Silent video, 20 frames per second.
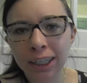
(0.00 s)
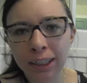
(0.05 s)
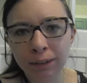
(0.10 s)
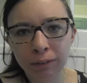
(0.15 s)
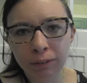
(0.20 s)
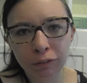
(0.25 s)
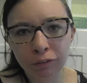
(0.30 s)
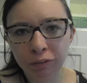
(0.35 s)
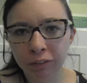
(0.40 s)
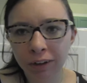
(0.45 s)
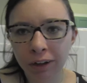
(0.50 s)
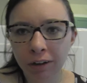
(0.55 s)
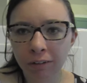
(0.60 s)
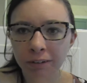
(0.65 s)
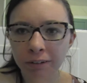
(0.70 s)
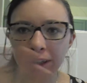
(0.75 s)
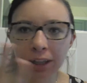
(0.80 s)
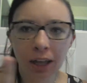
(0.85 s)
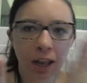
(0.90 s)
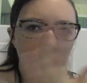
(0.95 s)
it has to be
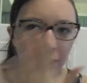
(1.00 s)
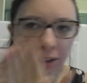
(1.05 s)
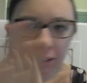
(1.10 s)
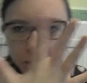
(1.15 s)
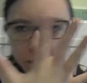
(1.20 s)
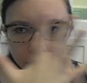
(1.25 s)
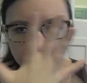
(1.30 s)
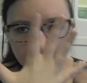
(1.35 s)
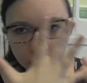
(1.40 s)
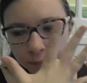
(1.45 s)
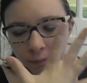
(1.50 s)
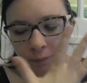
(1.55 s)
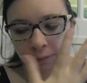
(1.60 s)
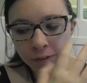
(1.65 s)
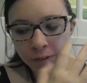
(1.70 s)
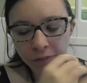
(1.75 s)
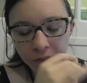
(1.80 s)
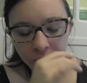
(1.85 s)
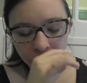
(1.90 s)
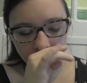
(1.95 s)
filmed kind of close up to
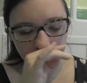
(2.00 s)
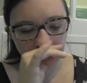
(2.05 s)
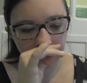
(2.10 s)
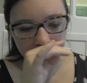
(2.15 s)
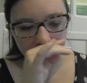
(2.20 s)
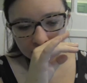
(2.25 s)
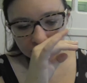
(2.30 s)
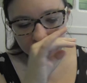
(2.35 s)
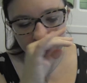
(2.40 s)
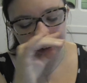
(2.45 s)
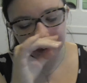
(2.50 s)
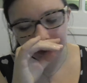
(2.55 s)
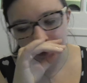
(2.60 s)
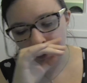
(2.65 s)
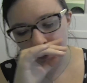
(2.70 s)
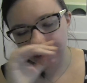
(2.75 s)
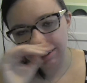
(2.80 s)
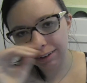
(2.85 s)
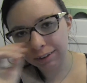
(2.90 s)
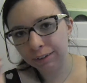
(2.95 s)
my face.
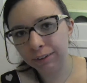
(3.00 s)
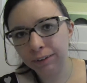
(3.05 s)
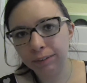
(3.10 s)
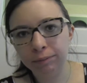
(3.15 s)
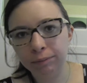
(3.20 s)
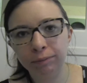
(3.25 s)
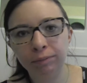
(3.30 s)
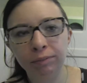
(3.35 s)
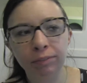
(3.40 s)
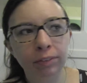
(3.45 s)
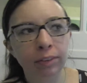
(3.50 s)
Um,